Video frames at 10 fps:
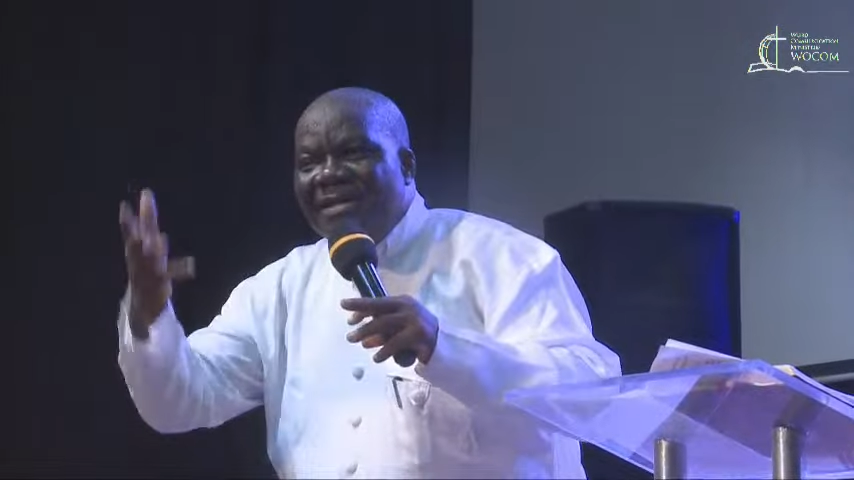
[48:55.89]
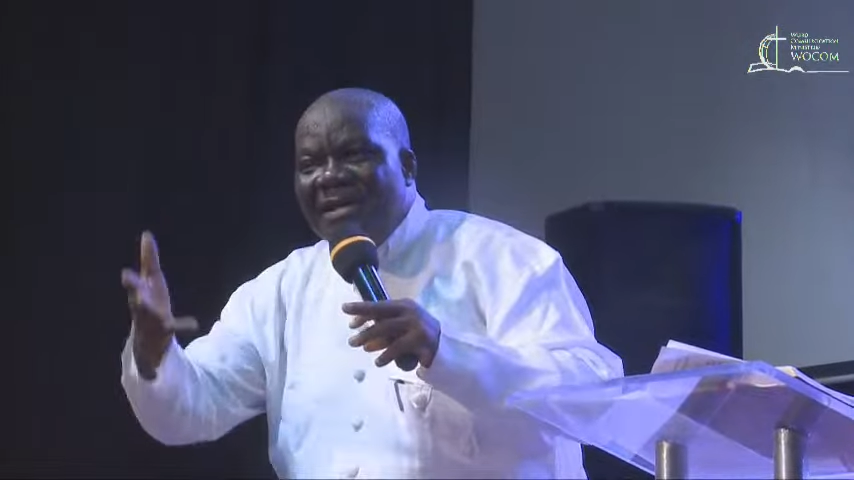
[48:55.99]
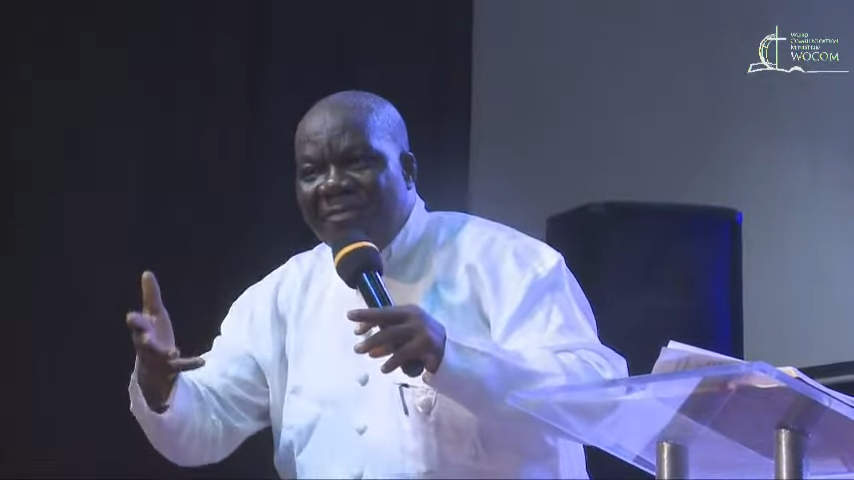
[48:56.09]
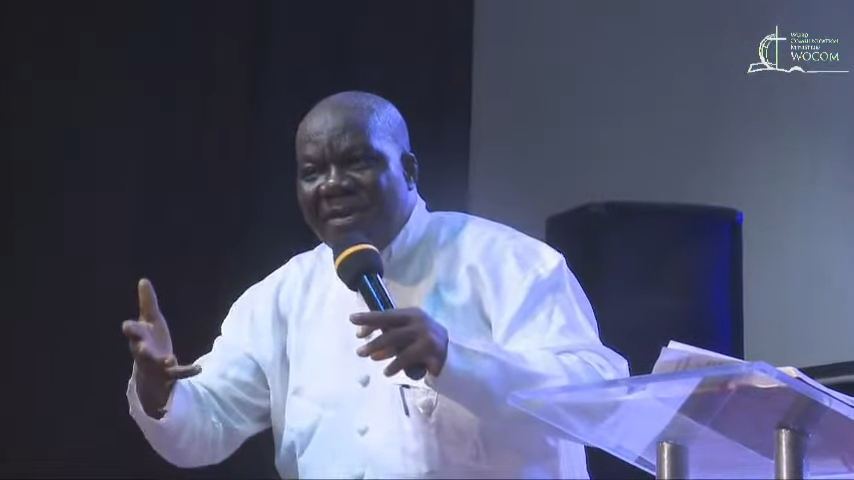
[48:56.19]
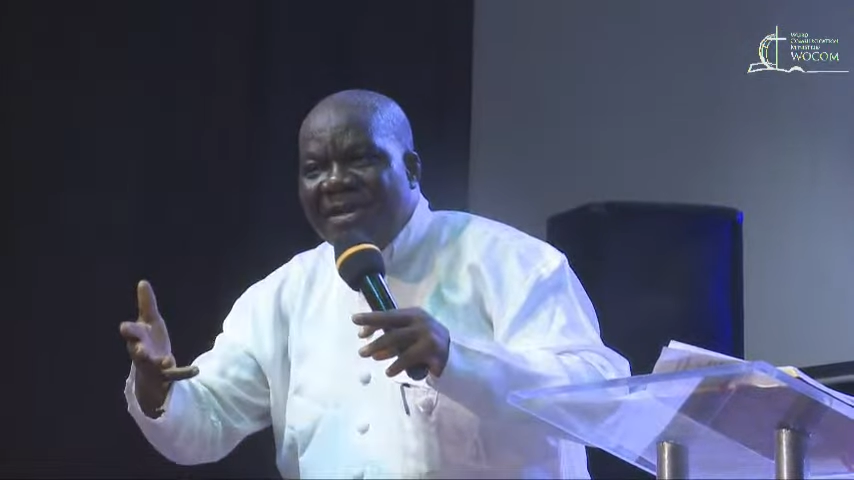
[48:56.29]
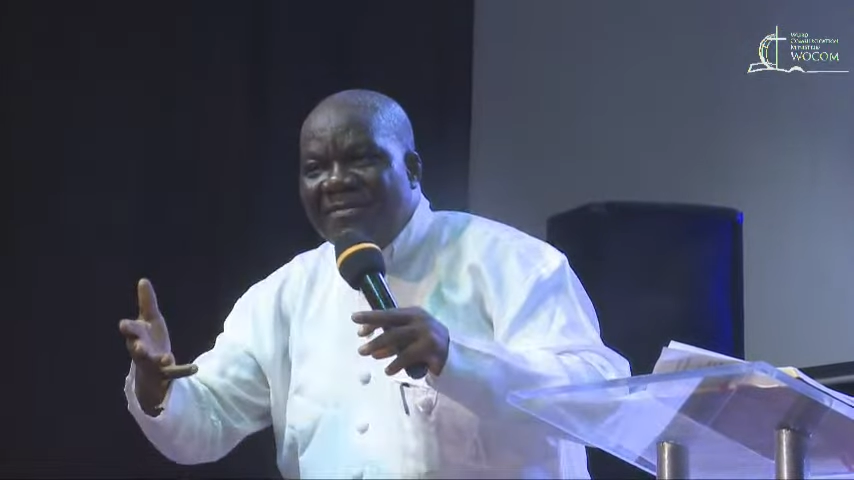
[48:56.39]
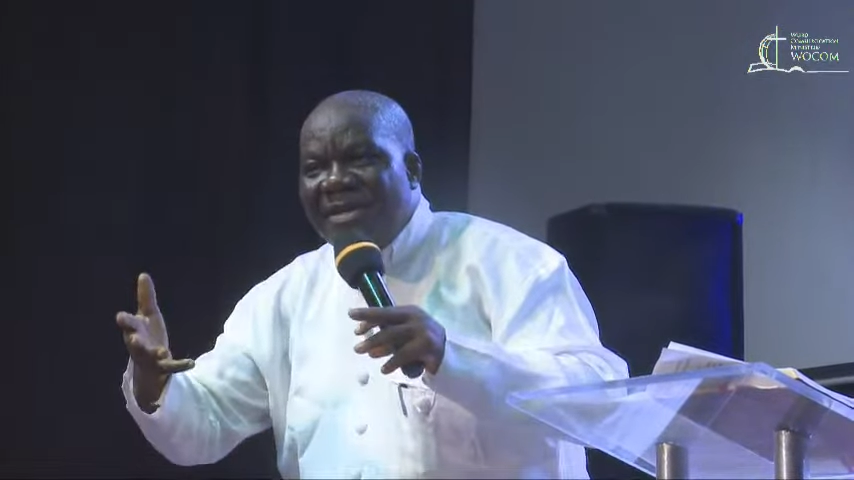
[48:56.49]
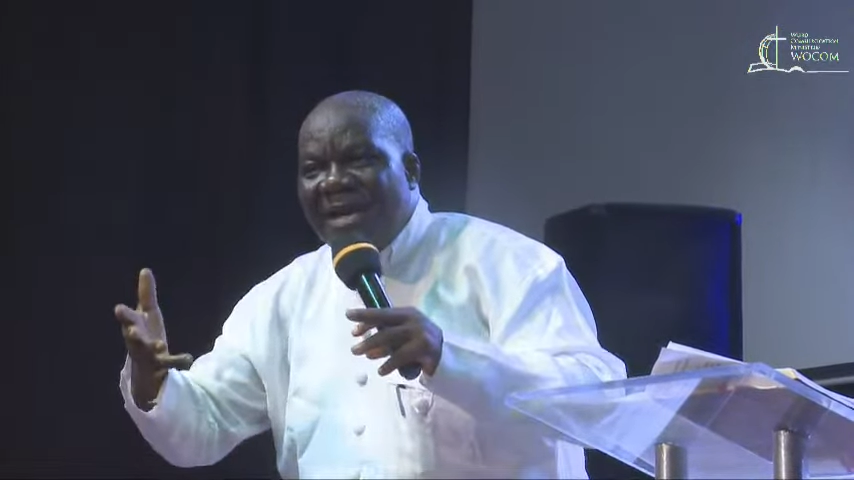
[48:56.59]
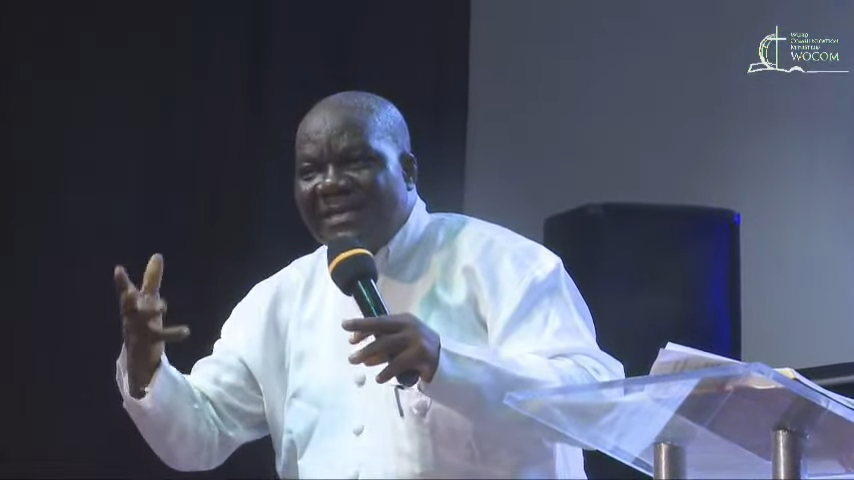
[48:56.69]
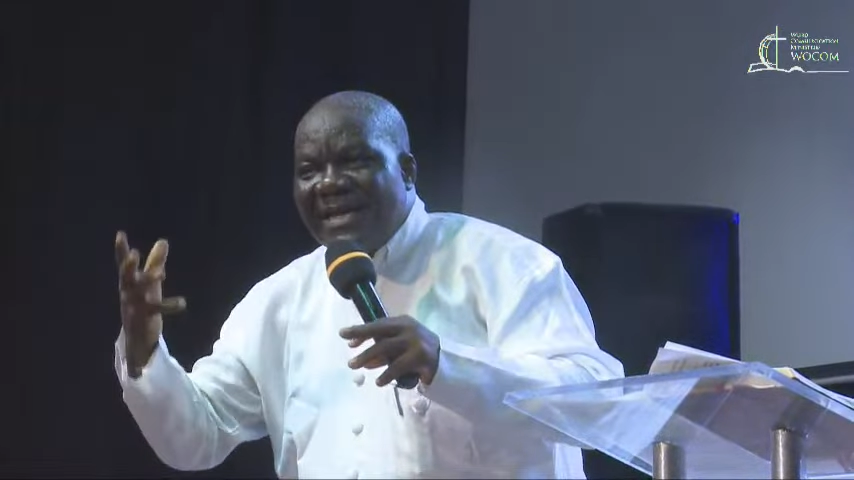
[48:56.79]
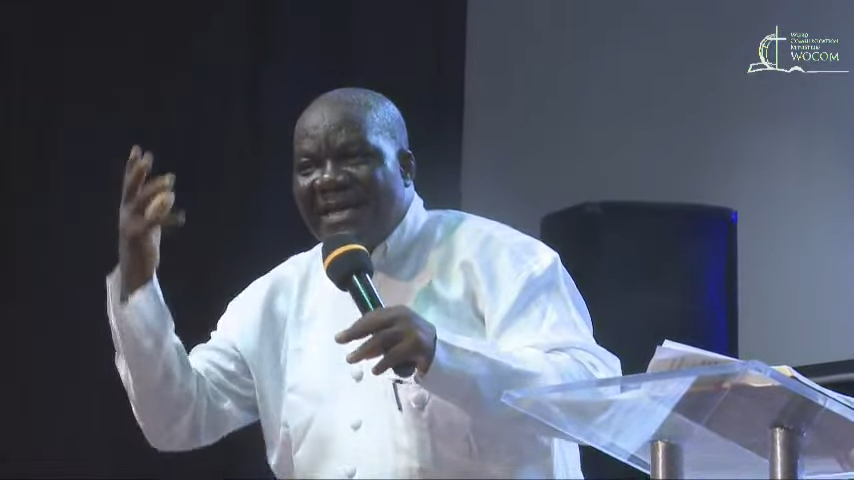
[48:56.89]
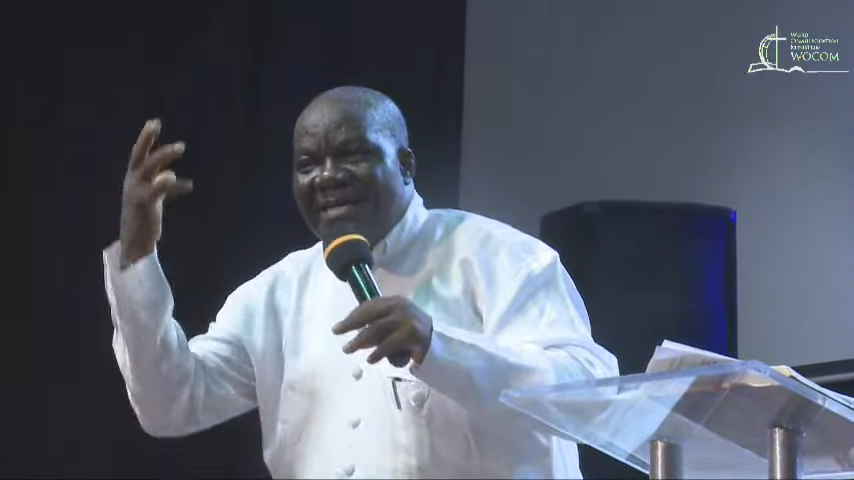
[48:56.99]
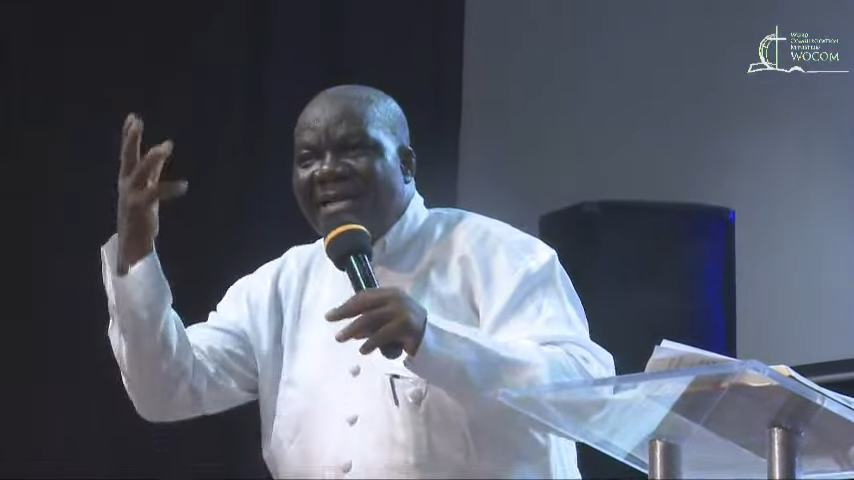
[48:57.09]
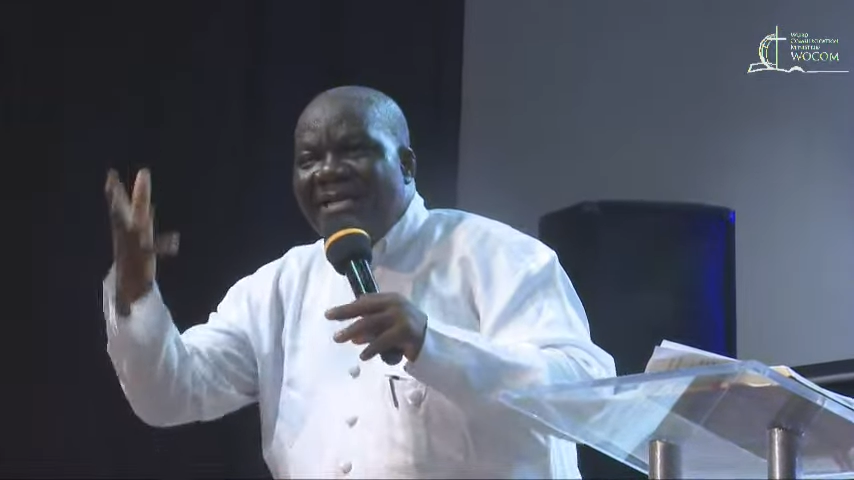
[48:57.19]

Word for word: they pay him their tithe,